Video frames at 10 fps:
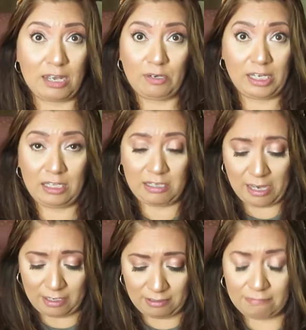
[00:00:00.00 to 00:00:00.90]
down
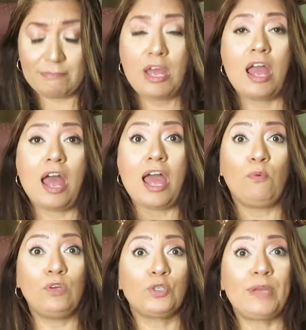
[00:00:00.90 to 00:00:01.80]

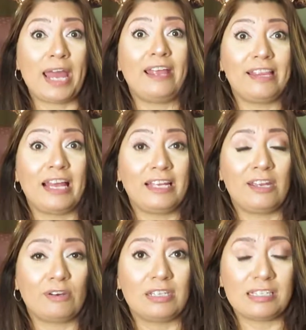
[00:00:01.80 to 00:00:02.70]
I wish we had that
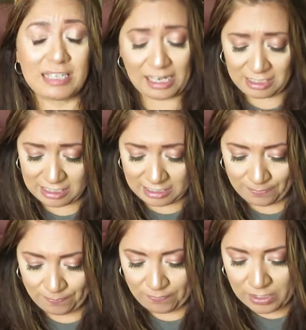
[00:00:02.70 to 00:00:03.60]
here in the States.
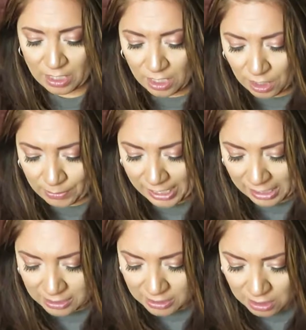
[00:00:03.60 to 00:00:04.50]

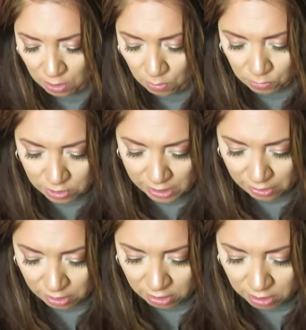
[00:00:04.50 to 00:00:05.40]
Okay, so
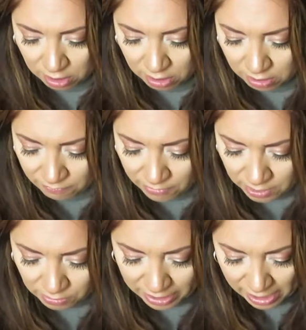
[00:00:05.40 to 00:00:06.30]
there are,
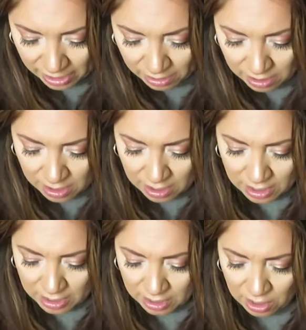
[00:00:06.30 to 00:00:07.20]
okay.
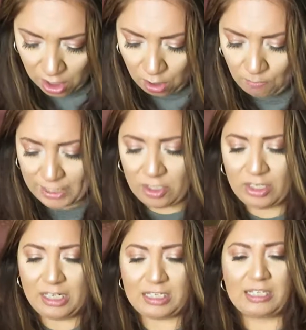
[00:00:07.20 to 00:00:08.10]
Oh my
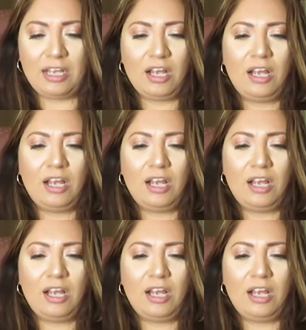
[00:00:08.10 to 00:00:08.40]
goodness.